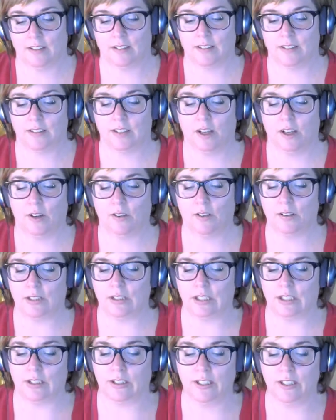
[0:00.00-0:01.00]
So
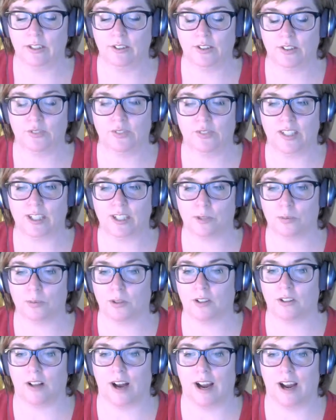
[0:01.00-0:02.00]
you can use Facebook
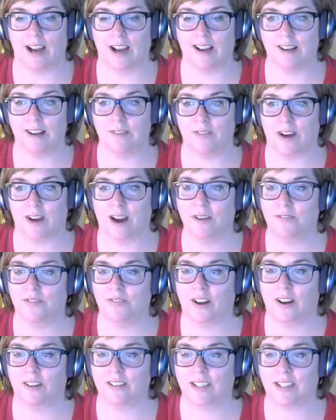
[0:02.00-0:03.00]
Live. I
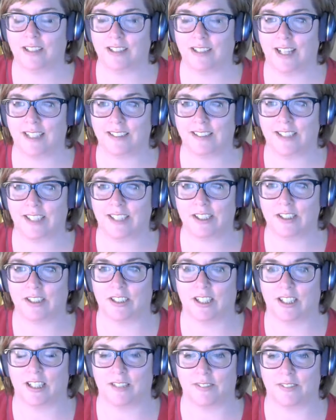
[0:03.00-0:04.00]
found that that's actually
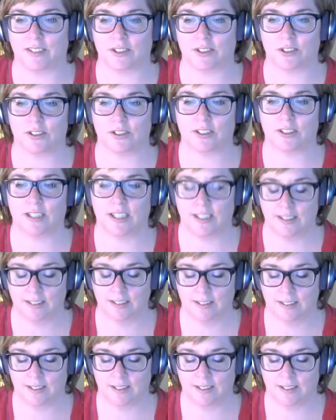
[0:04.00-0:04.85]
kind of interesting.